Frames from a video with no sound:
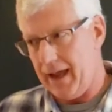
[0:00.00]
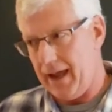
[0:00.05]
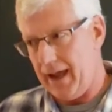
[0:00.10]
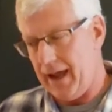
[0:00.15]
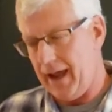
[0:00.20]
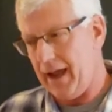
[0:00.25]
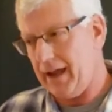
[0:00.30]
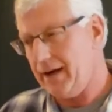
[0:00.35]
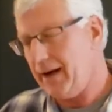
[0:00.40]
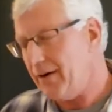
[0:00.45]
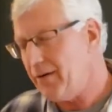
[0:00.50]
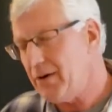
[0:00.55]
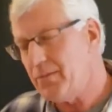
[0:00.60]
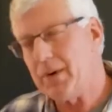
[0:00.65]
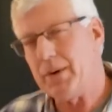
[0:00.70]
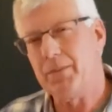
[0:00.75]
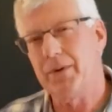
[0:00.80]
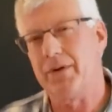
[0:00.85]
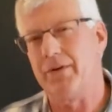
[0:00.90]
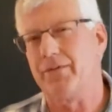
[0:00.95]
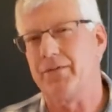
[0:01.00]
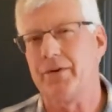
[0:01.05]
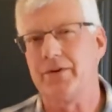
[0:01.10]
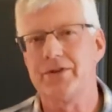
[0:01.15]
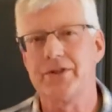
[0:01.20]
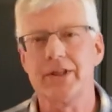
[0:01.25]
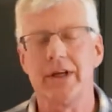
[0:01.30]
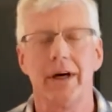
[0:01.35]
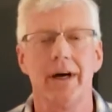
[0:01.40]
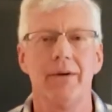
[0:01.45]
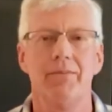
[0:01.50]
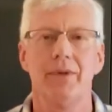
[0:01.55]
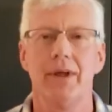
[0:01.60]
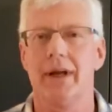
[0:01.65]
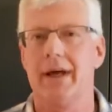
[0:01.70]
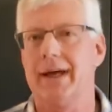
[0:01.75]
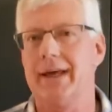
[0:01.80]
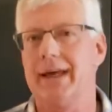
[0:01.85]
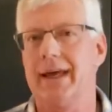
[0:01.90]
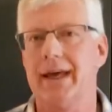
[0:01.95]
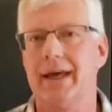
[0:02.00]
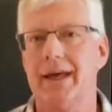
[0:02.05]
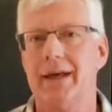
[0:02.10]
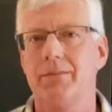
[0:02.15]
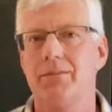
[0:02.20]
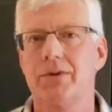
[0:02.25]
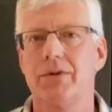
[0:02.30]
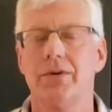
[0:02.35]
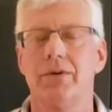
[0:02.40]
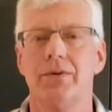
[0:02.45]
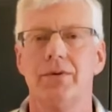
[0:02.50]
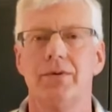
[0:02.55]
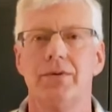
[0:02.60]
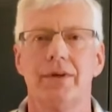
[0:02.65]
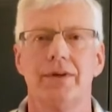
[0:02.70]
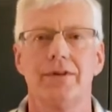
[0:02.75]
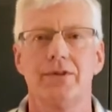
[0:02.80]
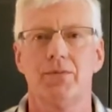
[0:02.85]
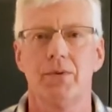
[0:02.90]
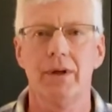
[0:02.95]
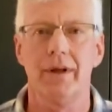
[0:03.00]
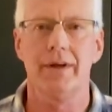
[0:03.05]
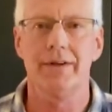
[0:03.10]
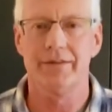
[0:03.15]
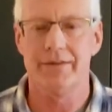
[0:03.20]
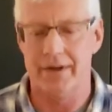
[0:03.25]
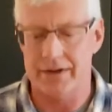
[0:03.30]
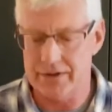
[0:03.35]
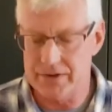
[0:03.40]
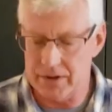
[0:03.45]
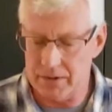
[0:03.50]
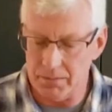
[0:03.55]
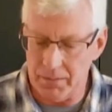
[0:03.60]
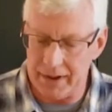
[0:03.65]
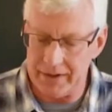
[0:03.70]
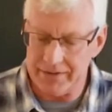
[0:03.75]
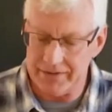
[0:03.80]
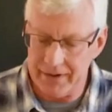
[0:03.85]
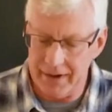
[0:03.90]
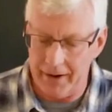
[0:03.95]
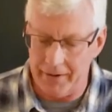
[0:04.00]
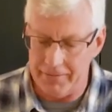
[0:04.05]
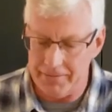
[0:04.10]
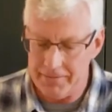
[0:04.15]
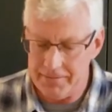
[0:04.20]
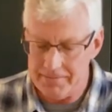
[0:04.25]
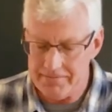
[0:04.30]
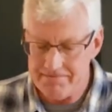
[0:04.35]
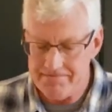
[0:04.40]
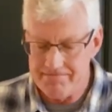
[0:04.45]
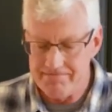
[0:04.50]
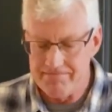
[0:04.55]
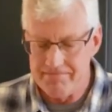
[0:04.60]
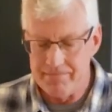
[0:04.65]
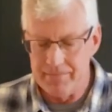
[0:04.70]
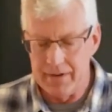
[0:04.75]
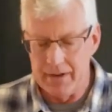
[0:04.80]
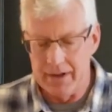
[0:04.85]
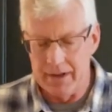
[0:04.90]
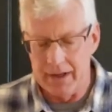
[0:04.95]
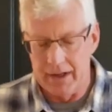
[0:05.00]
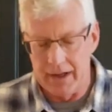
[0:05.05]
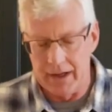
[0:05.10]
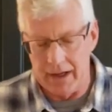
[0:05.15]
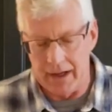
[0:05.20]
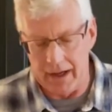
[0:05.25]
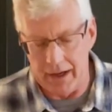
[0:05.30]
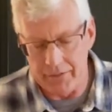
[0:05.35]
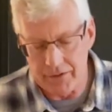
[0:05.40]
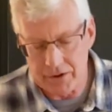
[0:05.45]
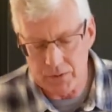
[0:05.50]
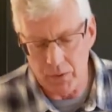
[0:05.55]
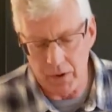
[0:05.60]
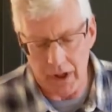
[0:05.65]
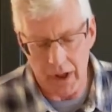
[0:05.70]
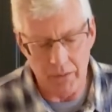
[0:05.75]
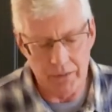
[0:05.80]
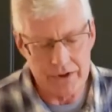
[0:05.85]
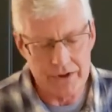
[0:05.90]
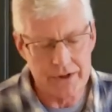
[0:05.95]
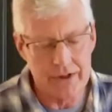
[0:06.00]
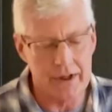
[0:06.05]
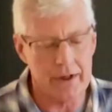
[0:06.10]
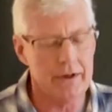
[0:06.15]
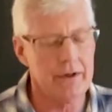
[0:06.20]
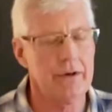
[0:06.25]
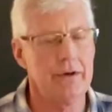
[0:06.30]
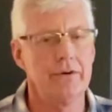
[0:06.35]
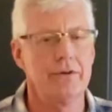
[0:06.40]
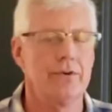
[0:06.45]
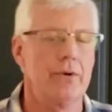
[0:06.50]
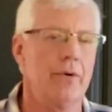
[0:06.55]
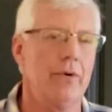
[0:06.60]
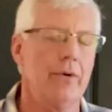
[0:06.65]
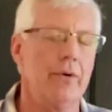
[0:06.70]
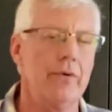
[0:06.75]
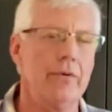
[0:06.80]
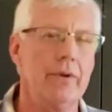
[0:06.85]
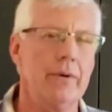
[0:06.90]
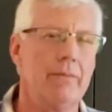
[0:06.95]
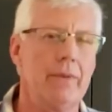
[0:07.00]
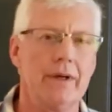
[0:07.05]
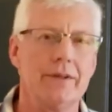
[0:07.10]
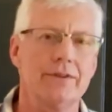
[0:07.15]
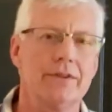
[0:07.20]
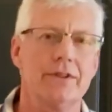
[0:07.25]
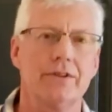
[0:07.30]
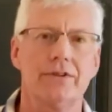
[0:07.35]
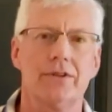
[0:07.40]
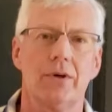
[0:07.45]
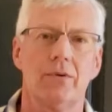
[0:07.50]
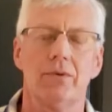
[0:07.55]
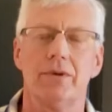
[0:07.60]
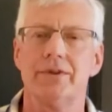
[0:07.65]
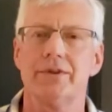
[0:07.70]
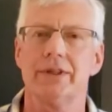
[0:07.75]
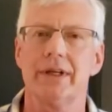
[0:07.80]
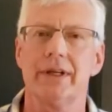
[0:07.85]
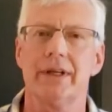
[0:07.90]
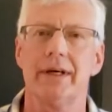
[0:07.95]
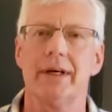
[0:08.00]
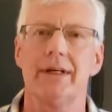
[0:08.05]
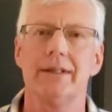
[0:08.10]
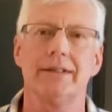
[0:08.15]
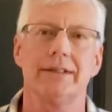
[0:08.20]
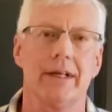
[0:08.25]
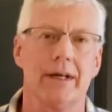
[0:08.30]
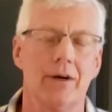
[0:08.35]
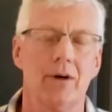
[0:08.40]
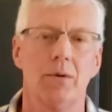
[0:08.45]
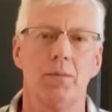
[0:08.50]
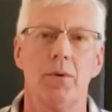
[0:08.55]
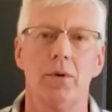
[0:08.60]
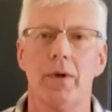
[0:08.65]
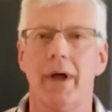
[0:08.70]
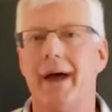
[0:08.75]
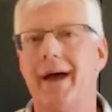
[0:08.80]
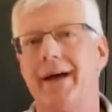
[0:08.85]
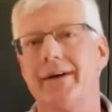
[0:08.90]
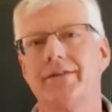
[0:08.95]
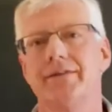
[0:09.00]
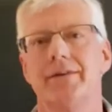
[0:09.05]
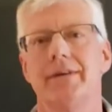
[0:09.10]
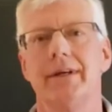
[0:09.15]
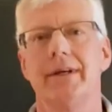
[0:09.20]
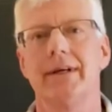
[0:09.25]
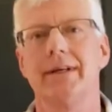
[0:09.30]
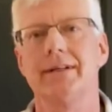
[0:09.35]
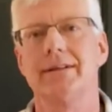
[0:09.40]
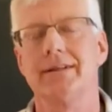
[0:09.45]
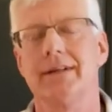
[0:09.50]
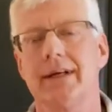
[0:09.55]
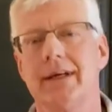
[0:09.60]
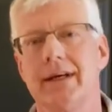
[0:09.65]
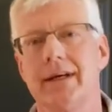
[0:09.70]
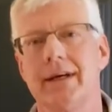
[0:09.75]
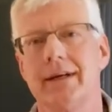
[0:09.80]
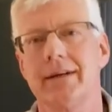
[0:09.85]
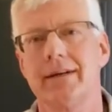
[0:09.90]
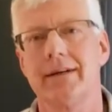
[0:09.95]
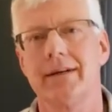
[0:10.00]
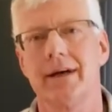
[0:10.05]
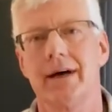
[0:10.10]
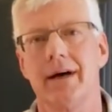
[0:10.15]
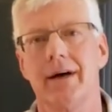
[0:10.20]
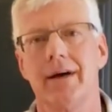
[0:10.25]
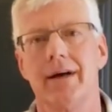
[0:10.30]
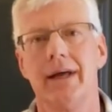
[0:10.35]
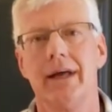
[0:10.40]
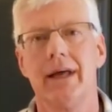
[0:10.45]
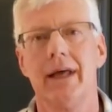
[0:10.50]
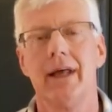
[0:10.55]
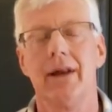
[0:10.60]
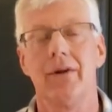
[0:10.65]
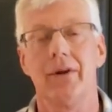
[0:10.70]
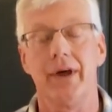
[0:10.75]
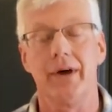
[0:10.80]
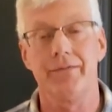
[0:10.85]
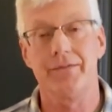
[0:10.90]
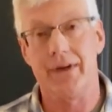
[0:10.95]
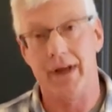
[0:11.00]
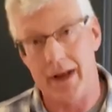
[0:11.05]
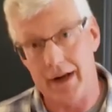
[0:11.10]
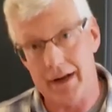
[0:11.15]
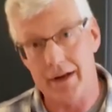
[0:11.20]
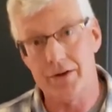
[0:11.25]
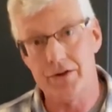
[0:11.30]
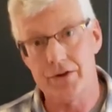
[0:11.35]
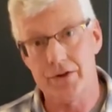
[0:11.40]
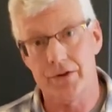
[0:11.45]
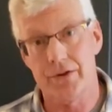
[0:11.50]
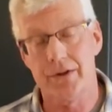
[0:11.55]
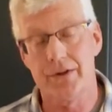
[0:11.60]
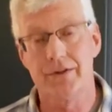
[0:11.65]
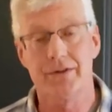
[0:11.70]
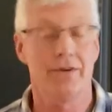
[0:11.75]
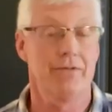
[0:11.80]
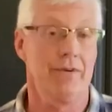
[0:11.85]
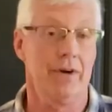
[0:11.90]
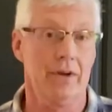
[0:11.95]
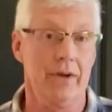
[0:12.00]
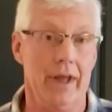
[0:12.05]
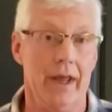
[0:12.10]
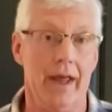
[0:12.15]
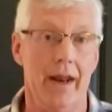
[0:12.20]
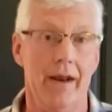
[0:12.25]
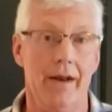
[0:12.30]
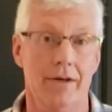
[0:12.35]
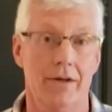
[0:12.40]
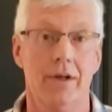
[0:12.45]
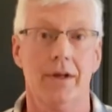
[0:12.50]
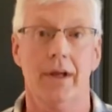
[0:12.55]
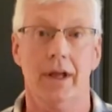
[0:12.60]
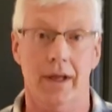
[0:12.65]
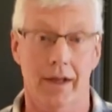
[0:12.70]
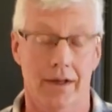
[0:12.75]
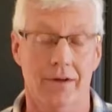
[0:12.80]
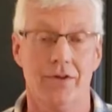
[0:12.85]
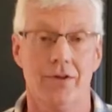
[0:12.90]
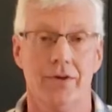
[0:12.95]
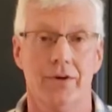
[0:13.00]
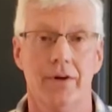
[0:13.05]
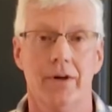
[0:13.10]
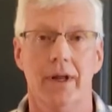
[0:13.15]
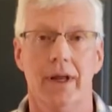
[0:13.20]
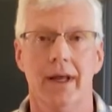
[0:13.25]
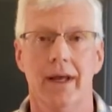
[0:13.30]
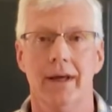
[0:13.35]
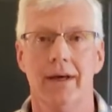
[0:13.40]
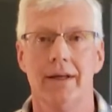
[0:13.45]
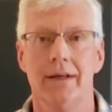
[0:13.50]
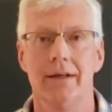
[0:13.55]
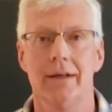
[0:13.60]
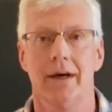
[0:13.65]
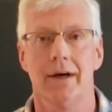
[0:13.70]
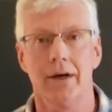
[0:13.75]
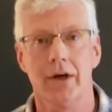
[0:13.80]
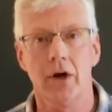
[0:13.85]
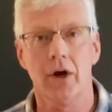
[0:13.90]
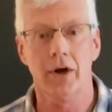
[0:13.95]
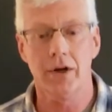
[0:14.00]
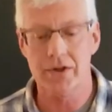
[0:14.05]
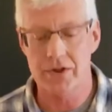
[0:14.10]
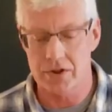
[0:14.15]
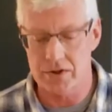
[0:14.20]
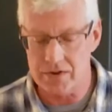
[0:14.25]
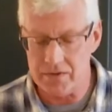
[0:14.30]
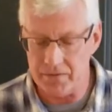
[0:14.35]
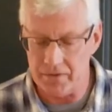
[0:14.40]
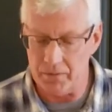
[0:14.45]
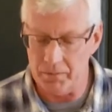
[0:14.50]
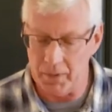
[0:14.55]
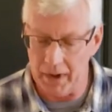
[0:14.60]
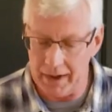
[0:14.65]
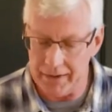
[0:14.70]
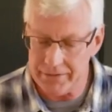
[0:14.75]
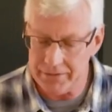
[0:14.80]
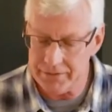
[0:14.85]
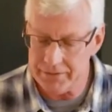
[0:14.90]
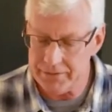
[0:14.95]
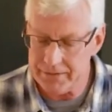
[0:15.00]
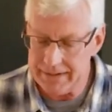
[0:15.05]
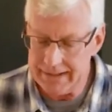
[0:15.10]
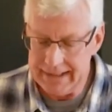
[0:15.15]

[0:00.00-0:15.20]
And I remember the first time that I came to this realization myself. It was when I was 10 years old, and my sister was in a terrible accident and left severely head injured and unconscious for months.